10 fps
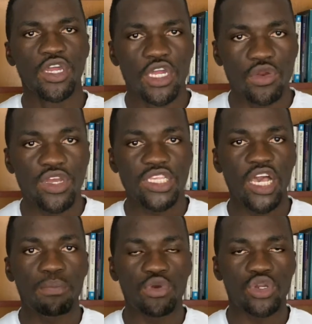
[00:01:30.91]

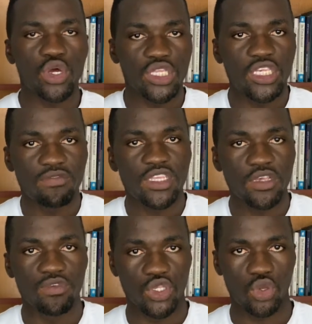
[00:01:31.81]
greater productivity
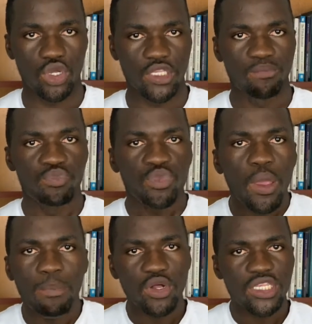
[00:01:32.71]
results.
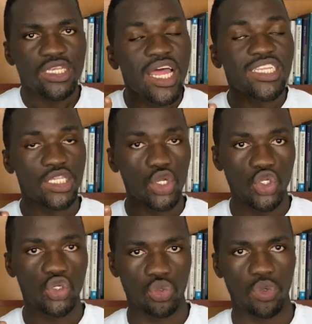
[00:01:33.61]
But that's not
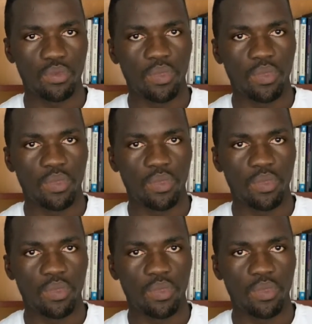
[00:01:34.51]
true.